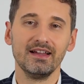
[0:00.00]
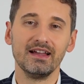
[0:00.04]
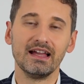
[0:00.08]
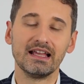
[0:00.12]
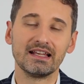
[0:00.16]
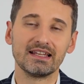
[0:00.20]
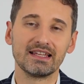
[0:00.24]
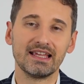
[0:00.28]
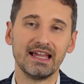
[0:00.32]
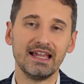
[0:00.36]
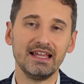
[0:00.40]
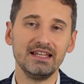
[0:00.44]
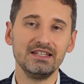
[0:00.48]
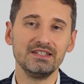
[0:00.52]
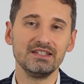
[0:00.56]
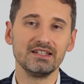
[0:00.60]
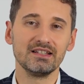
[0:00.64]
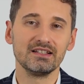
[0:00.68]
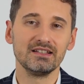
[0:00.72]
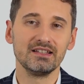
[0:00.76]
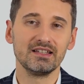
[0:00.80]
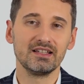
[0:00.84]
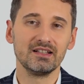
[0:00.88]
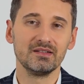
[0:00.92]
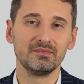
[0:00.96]
engaging
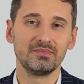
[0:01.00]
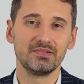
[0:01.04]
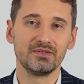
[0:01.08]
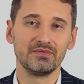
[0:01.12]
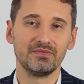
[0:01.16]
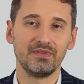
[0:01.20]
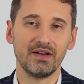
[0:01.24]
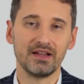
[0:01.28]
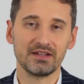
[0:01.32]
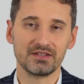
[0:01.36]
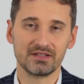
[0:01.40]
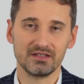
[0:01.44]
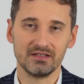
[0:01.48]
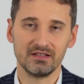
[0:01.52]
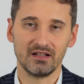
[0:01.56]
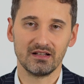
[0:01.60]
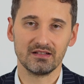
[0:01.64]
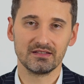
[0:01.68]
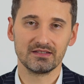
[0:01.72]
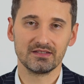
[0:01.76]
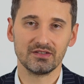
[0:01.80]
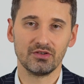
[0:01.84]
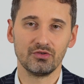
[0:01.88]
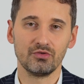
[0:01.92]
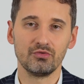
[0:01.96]
legal
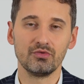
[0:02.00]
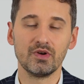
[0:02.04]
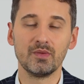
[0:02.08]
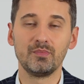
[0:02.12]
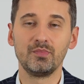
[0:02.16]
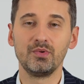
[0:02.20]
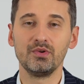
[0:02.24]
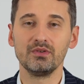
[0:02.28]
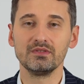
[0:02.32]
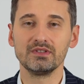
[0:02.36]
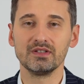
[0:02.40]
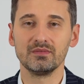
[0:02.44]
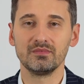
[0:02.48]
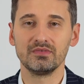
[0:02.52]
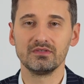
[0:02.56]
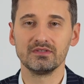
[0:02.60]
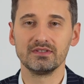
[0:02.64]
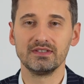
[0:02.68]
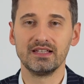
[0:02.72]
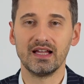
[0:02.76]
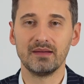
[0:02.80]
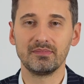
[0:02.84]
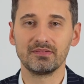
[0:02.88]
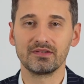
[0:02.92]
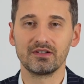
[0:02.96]
professionals or reputable
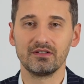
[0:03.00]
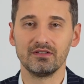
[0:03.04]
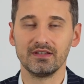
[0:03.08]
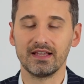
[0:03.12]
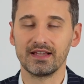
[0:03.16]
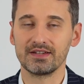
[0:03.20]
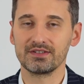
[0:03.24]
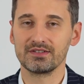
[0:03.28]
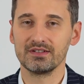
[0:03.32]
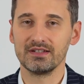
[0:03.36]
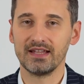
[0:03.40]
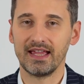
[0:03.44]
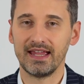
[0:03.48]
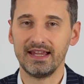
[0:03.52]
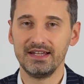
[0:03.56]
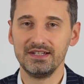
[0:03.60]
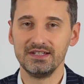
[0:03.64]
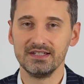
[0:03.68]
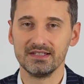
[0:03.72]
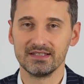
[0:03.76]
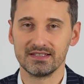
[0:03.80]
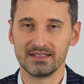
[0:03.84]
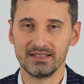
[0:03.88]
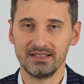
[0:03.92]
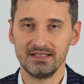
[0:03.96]
debt collection
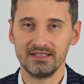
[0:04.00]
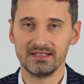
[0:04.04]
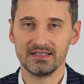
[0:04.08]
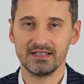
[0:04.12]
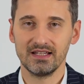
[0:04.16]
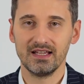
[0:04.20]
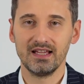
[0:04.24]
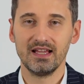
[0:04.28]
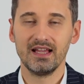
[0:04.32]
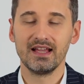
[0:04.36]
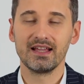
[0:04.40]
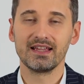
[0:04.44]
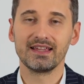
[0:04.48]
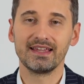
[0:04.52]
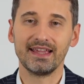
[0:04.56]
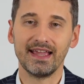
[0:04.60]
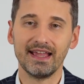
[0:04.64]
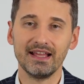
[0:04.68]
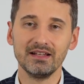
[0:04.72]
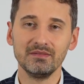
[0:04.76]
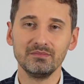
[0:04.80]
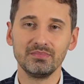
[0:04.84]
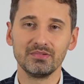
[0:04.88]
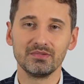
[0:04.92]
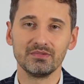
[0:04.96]
agencies
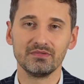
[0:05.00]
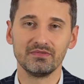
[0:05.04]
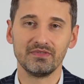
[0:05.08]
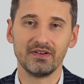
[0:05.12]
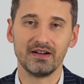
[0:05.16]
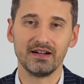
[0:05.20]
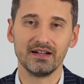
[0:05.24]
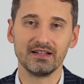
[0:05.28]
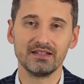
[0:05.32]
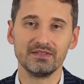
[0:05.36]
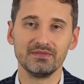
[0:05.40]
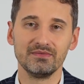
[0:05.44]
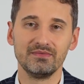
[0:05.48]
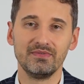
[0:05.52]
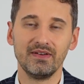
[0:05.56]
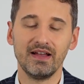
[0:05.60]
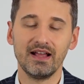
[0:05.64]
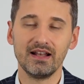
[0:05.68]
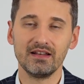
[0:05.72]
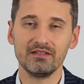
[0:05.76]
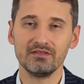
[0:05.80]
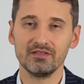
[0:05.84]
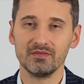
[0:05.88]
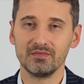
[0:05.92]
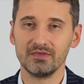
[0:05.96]
can provide
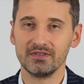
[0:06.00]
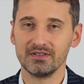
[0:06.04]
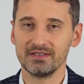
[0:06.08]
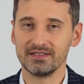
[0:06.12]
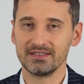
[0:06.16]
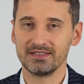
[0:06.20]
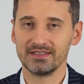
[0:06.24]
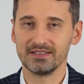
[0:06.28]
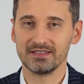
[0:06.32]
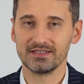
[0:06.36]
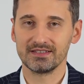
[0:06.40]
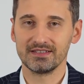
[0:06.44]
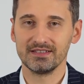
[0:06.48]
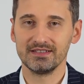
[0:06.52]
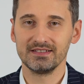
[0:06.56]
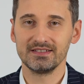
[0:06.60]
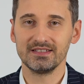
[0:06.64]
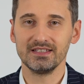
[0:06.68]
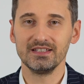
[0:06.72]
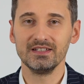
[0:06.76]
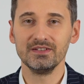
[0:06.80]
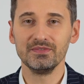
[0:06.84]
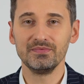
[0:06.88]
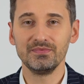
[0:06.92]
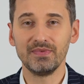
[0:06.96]
valuable assistance
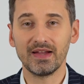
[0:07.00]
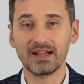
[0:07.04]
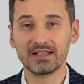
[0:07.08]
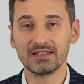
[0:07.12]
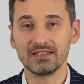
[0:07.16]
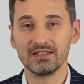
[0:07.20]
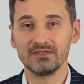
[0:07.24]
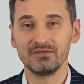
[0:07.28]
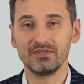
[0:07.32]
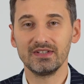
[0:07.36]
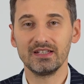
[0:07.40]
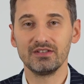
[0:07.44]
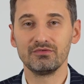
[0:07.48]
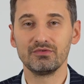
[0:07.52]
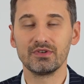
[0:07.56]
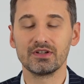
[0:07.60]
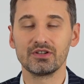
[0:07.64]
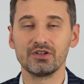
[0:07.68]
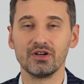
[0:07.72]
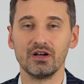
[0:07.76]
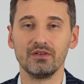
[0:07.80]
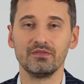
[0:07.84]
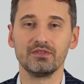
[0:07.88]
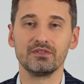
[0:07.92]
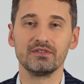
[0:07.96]
in effectively
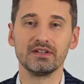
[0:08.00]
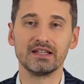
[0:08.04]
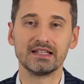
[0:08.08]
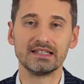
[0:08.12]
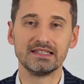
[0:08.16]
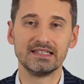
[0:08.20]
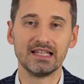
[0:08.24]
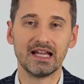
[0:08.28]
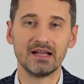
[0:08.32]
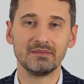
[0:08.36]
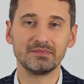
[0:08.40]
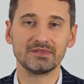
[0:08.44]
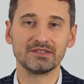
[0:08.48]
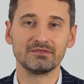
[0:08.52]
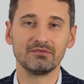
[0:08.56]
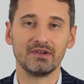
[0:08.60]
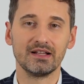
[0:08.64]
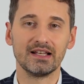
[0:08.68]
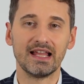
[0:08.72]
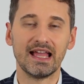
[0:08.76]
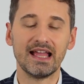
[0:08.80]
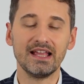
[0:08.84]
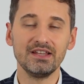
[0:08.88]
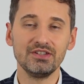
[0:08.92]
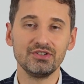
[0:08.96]
recovering debts
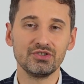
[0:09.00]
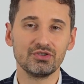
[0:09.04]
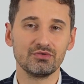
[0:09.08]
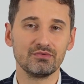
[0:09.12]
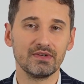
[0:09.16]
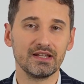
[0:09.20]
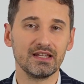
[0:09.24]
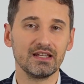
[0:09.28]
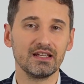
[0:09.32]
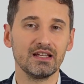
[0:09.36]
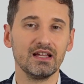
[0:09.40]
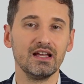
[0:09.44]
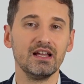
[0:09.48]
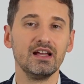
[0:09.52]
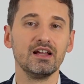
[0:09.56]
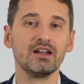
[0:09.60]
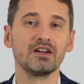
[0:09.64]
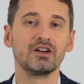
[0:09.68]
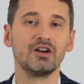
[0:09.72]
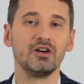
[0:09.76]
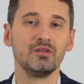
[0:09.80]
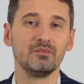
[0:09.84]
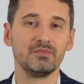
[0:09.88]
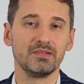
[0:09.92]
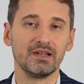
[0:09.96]
while ensuring
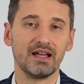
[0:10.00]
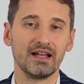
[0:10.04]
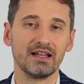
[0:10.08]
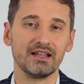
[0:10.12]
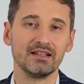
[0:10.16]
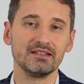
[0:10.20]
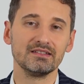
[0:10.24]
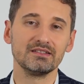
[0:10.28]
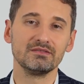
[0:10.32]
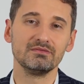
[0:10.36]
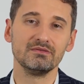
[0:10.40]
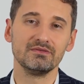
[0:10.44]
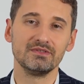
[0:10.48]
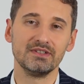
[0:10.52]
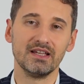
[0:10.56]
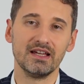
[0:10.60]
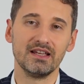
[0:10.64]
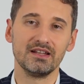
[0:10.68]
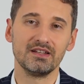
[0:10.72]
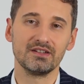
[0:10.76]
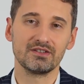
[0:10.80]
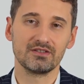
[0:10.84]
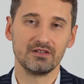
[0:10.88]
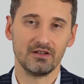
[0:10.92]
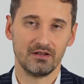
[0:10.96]
compliance with
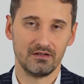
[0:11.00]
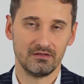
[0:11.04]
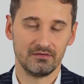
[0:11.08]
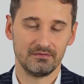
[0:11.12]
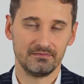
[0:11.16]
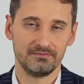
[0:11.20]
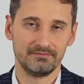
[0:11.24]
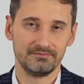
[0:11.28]
Danish law.